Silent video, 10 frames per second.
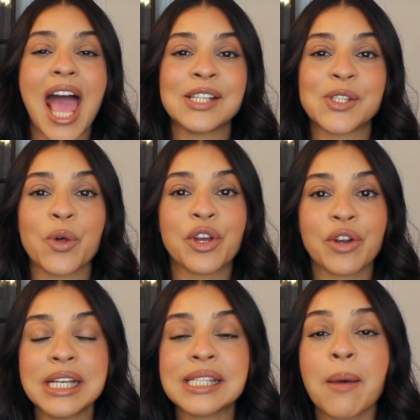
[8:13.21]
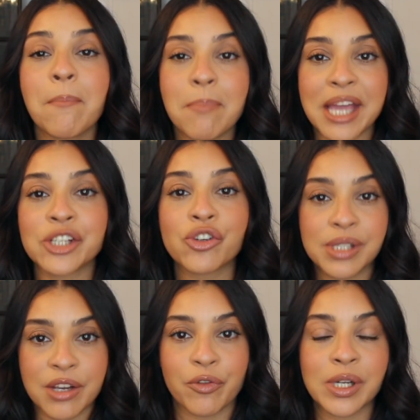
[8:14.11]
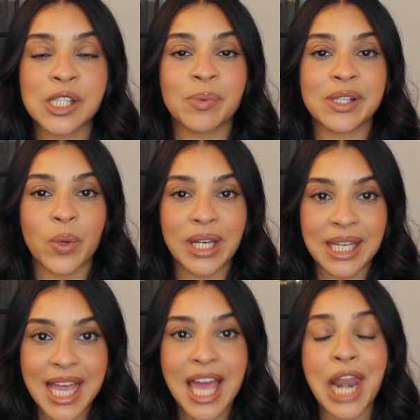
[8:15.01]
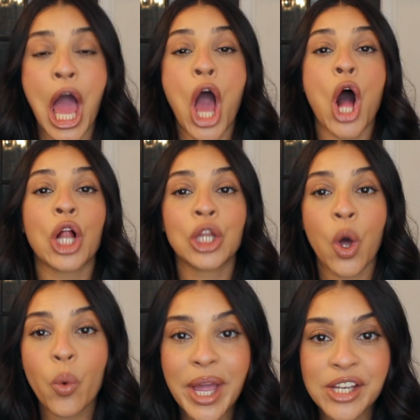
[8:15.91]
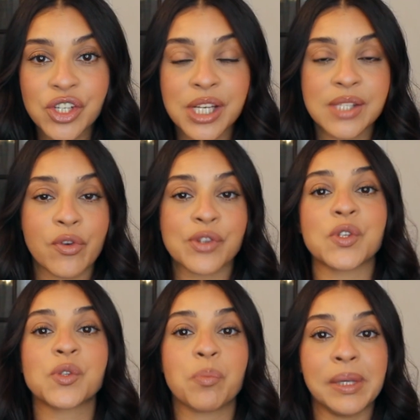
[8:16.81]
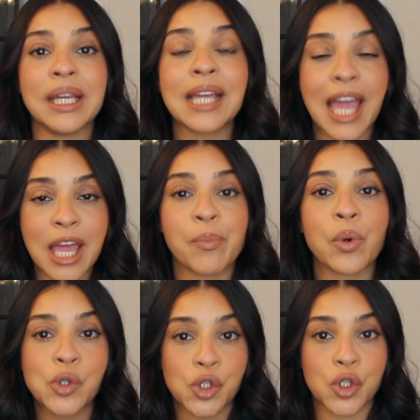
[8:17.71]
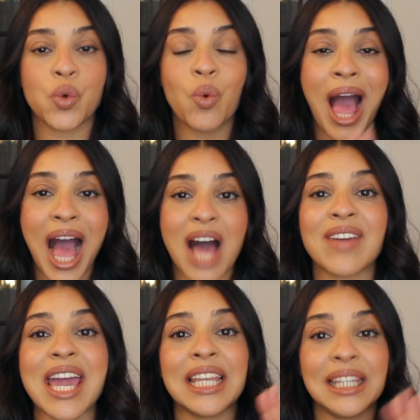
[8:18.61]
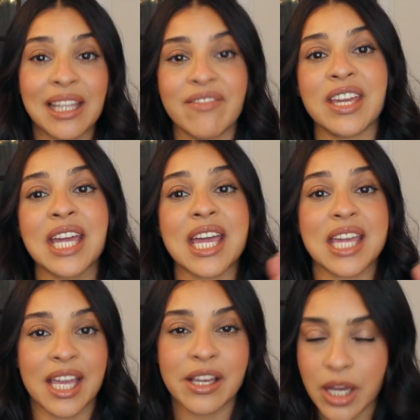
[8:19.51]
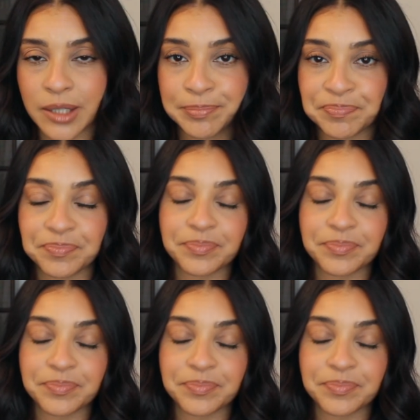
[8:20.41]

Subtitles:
And so there is a major difference between, again, low wages versus being able to have a living income.